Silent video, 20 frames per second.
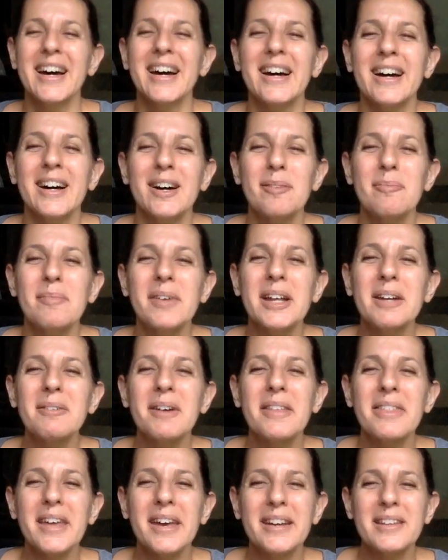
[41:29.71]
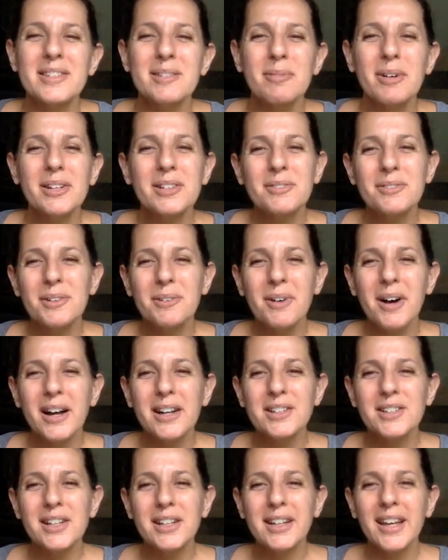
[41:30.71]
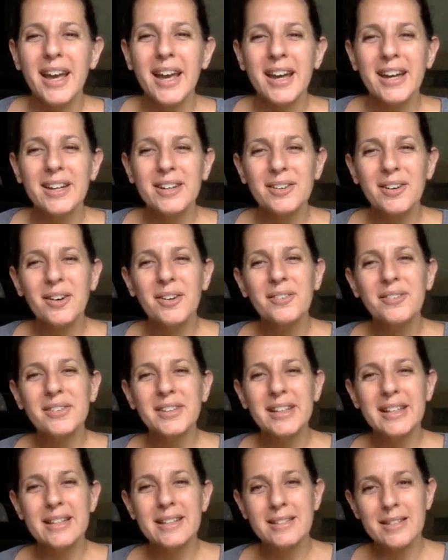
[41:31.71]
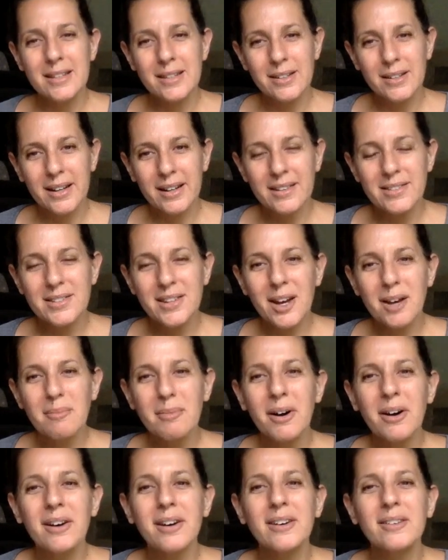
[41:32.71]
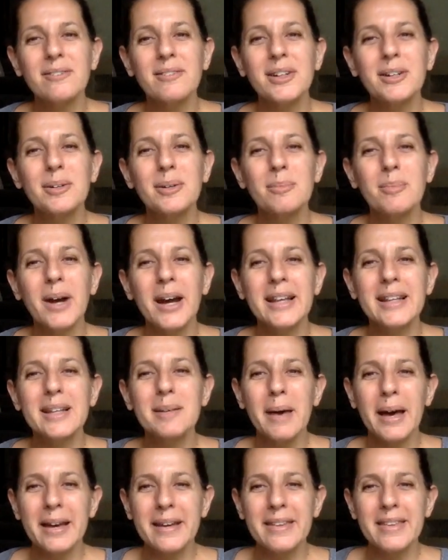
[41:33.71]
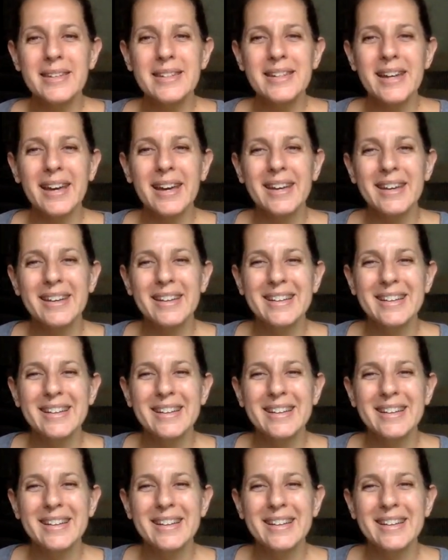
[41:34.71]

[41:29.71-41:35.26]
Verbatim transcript: Um, anyway, thanks so much for watching, and hopefully see you next time on Vera Bradley Bag of the Day.